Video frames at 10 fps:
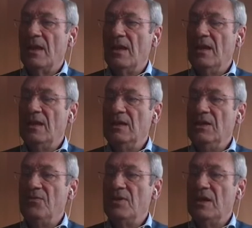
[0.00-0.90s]
And
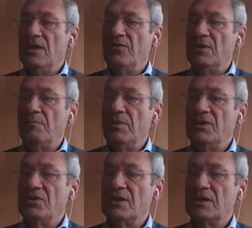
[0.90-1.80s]
even if the
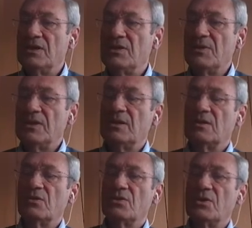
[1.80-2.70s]
patient is treated
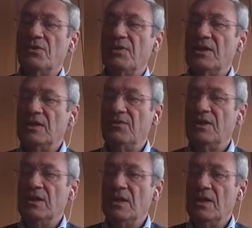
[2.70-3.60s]
conservatively,